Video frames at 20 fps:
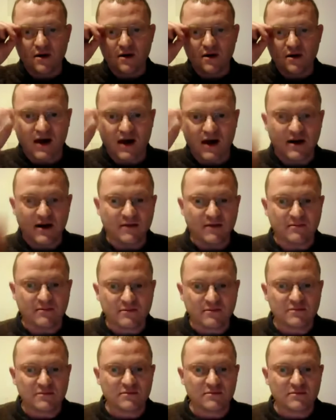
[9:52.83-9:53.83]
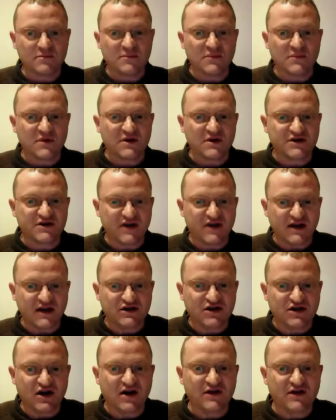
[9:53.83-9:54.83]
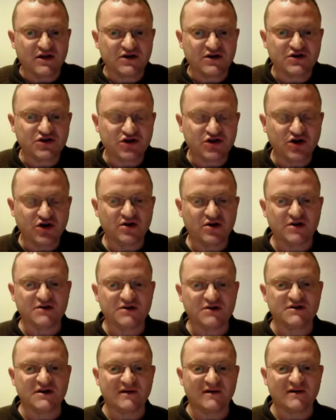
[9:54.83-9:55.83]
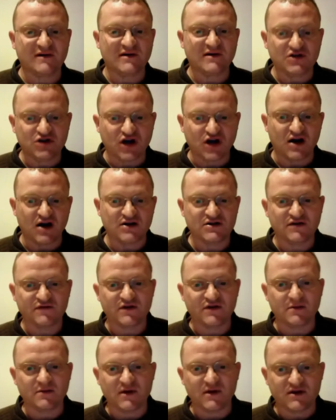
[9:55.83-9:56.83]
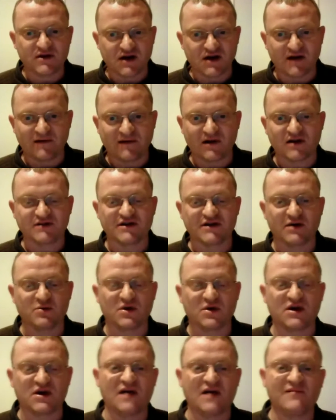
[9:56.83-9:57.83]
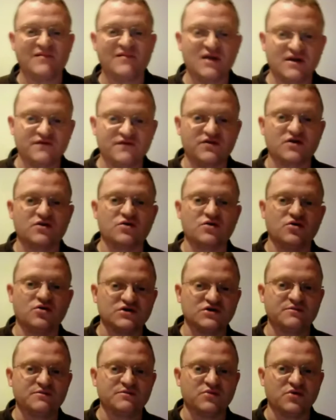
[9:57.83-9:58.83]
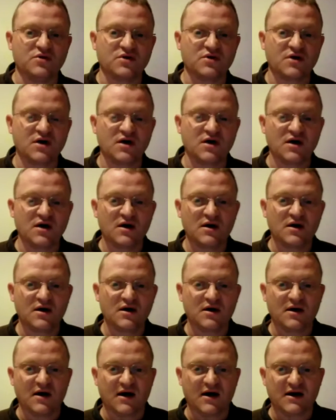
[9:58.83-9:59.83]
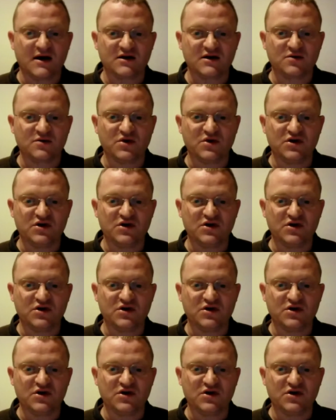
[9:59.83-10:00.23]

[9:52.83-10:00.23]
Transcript: the teacher and the students are in charge of the material. So we get rid of the course book and we're